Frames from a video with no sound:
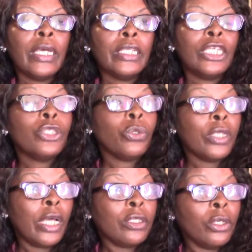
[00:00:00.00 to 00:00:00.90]
They took
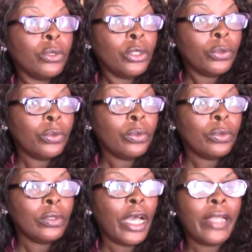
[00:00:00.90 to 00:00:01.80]
that out too.
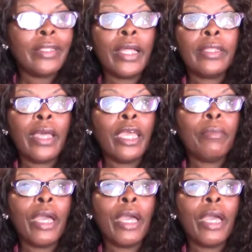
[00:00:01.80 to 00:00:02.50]
At that time,